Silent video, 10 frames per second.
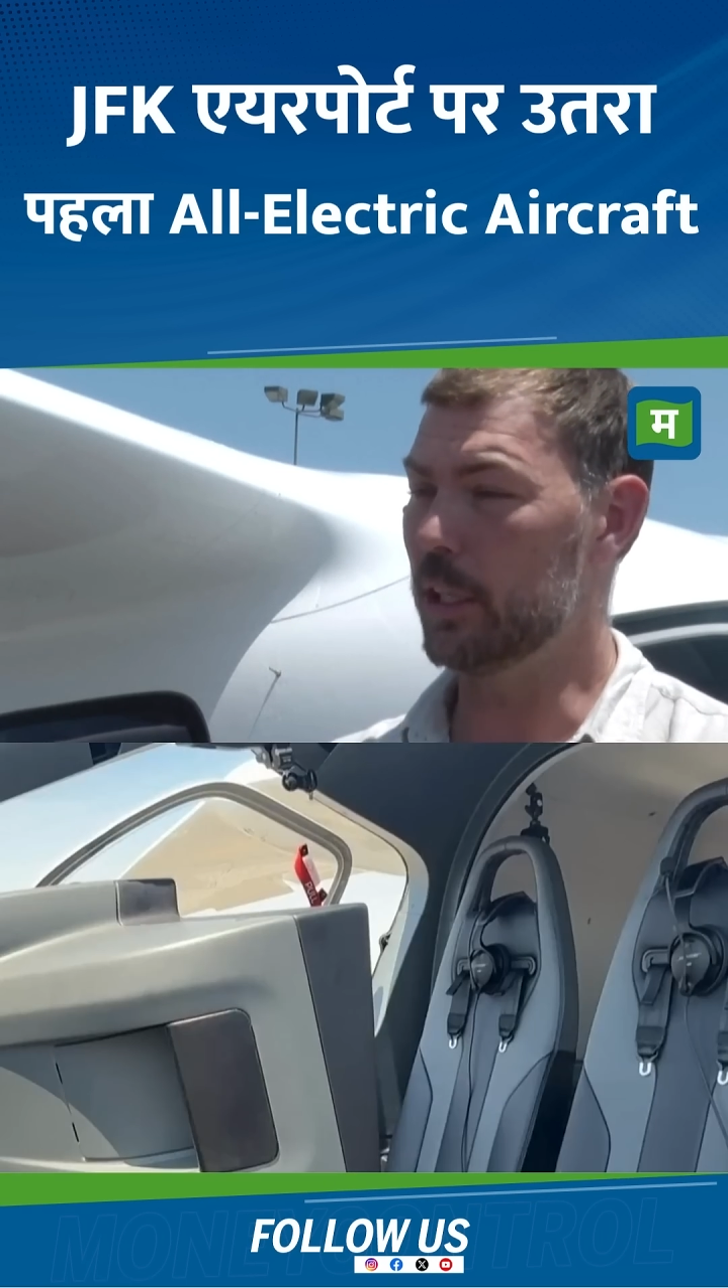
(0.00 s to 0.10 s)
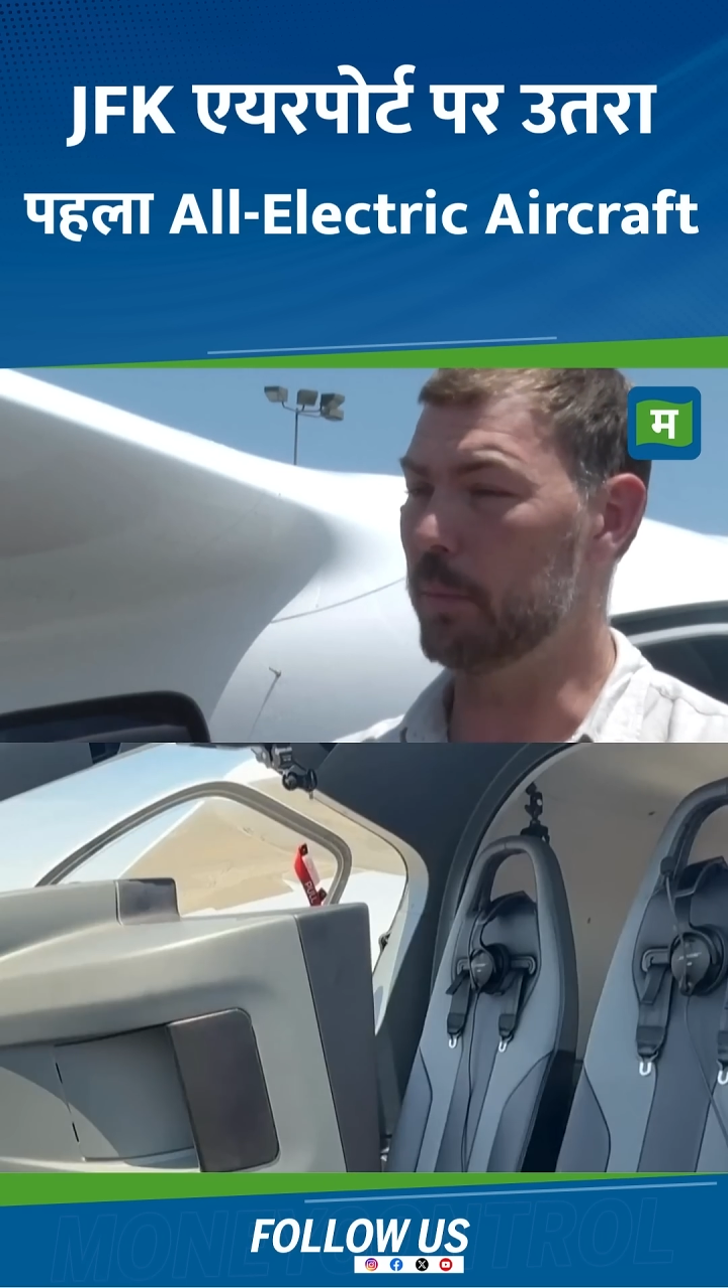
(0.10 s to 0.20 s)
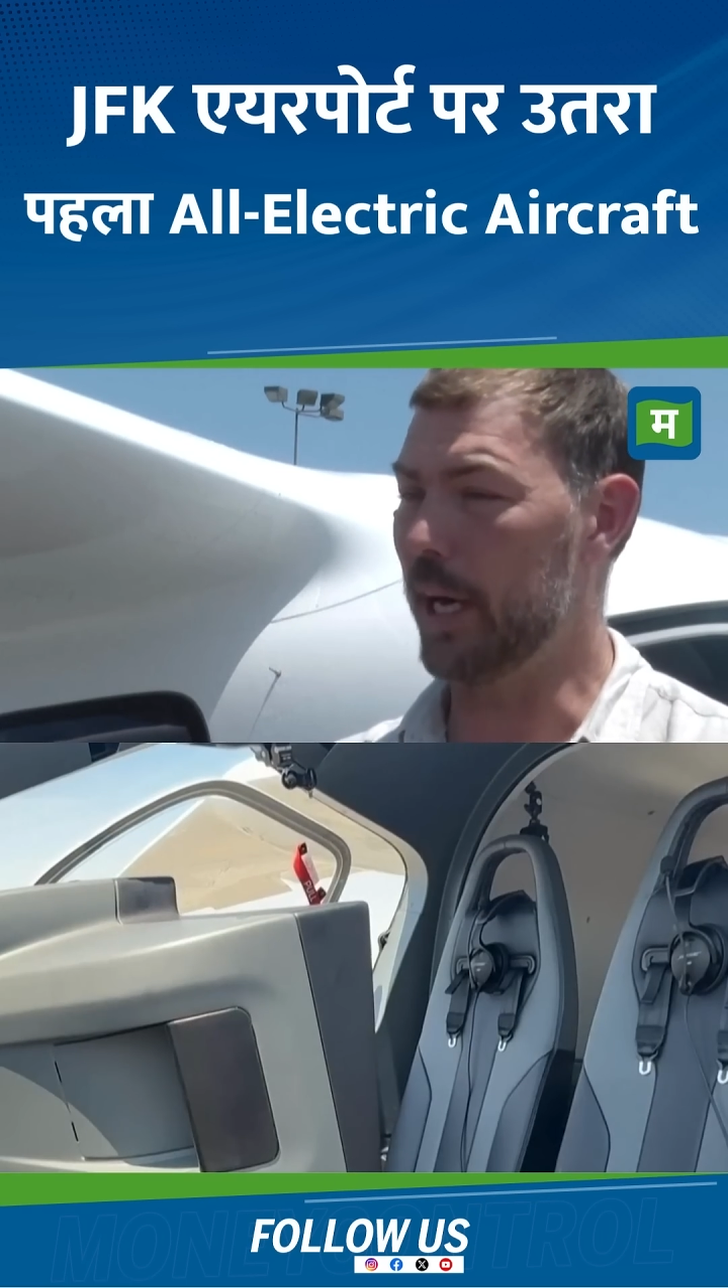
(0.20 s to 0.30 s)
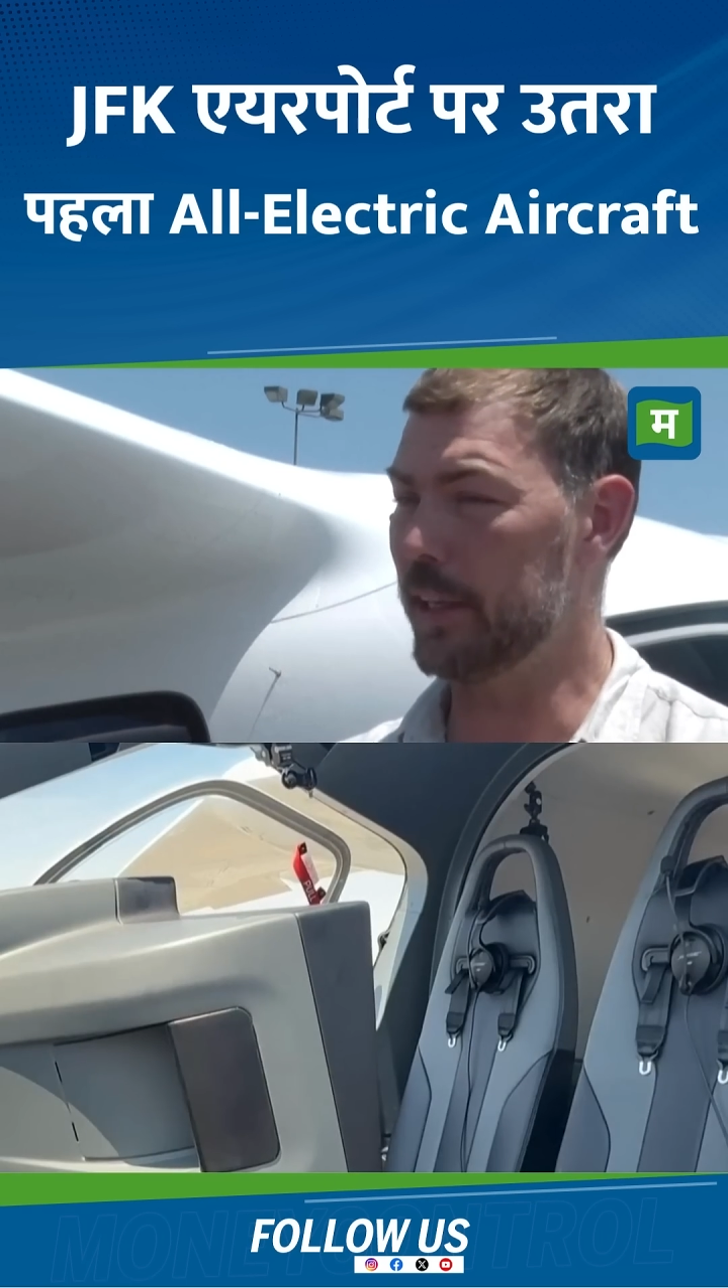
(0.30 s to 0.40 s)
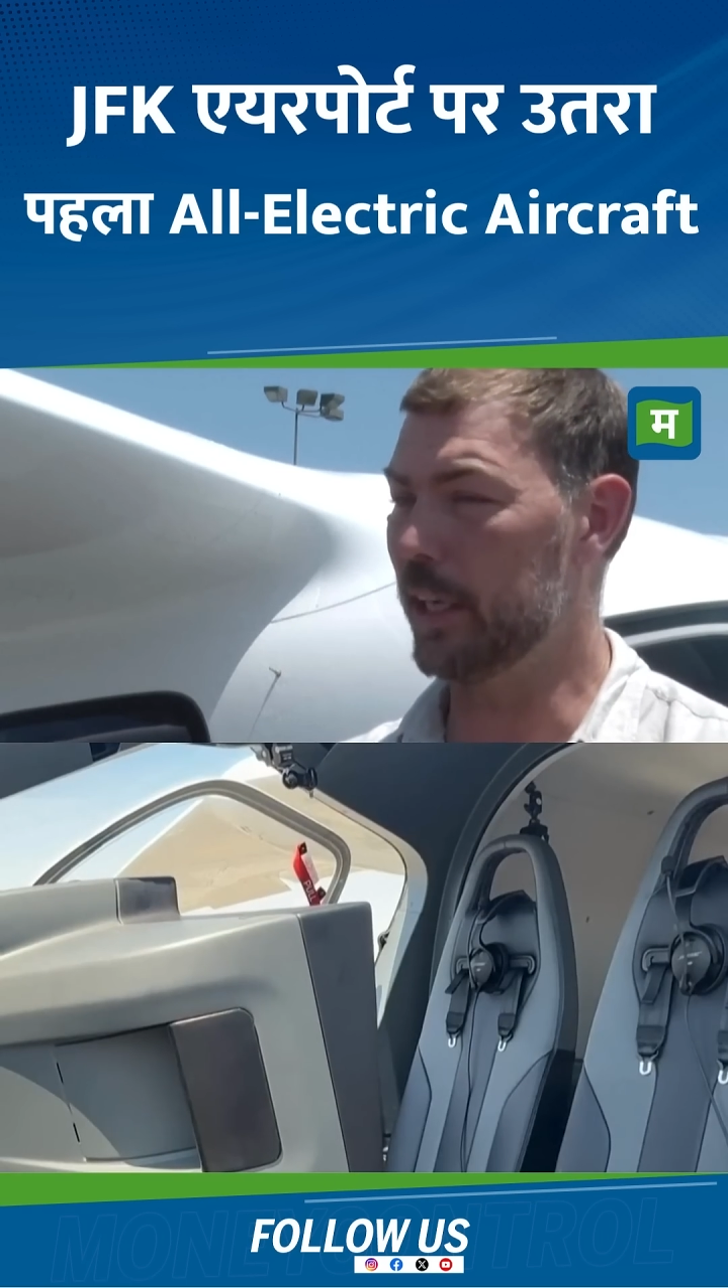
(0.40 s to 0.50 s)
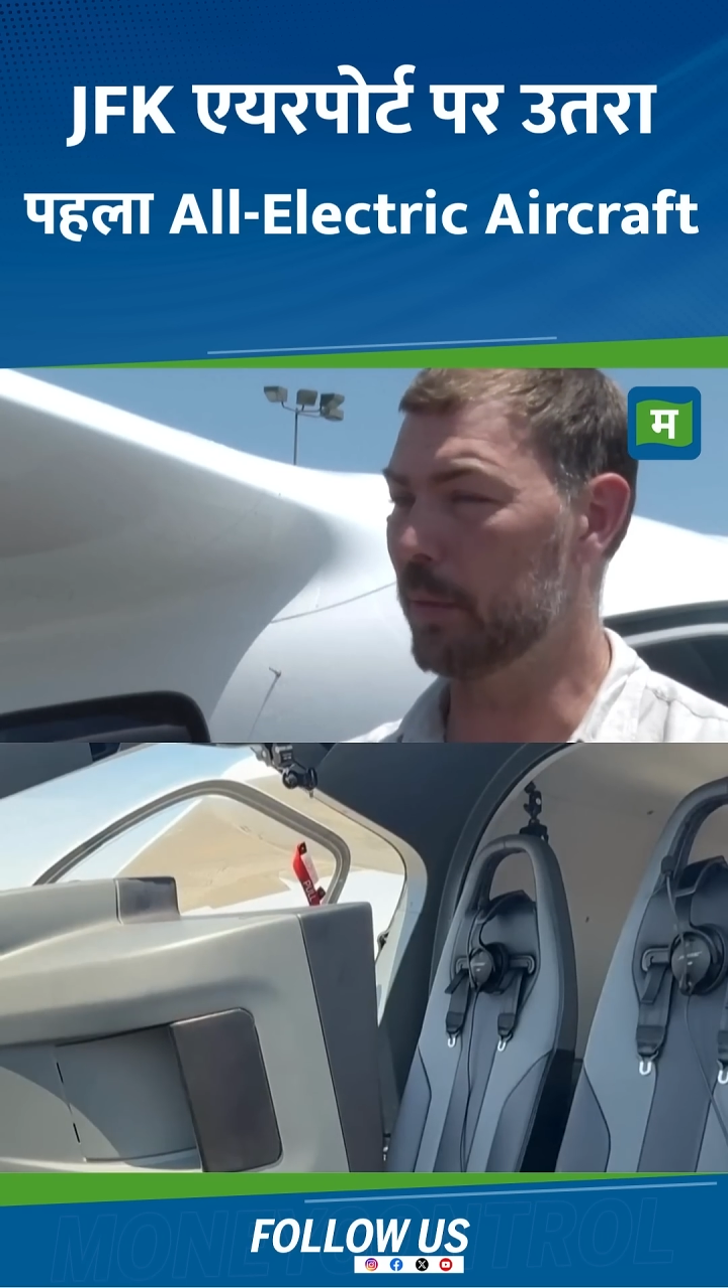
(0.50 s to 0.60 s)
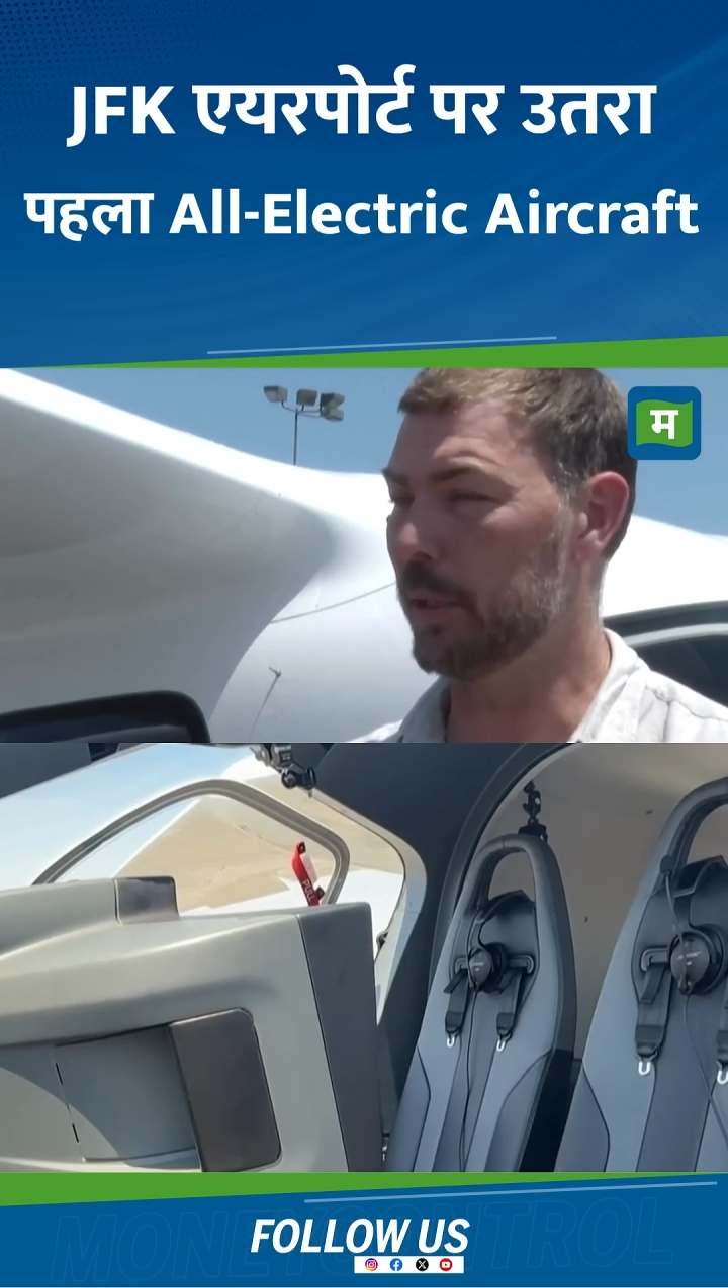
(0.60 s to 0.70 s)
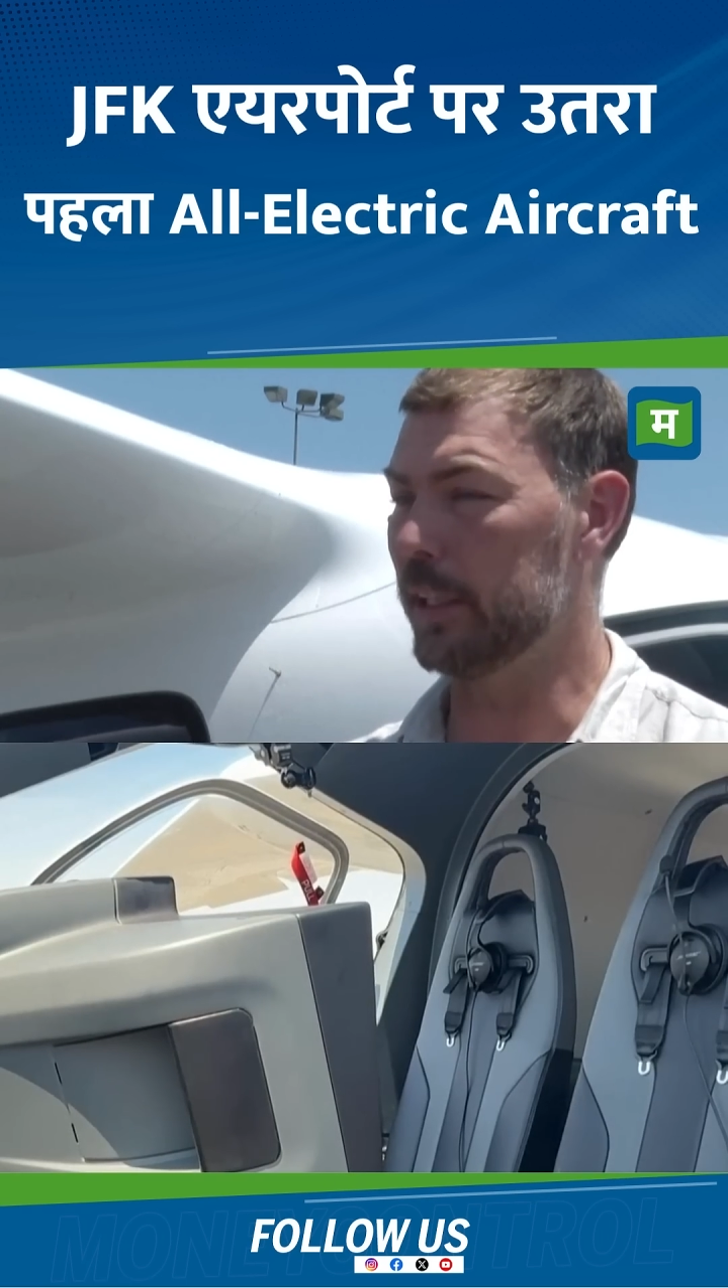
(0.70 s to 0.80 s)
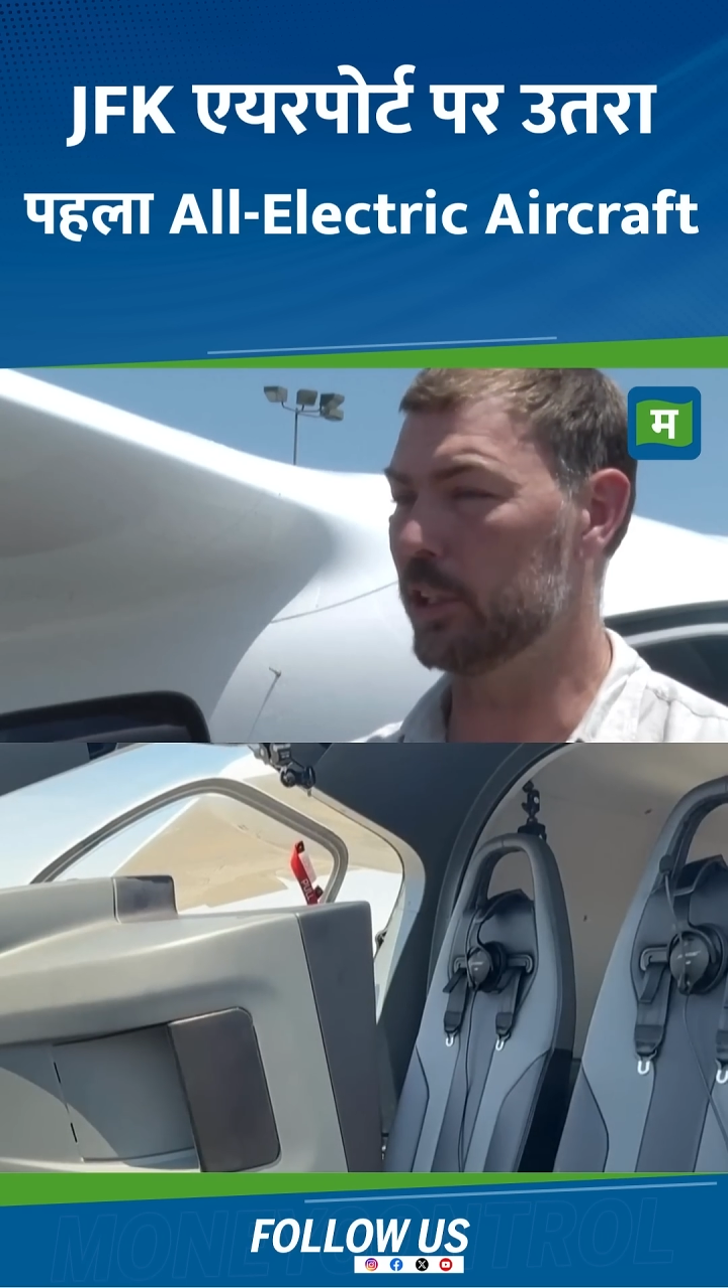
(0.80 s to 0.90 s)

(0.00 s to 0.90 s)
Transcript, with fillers: to buy the airplane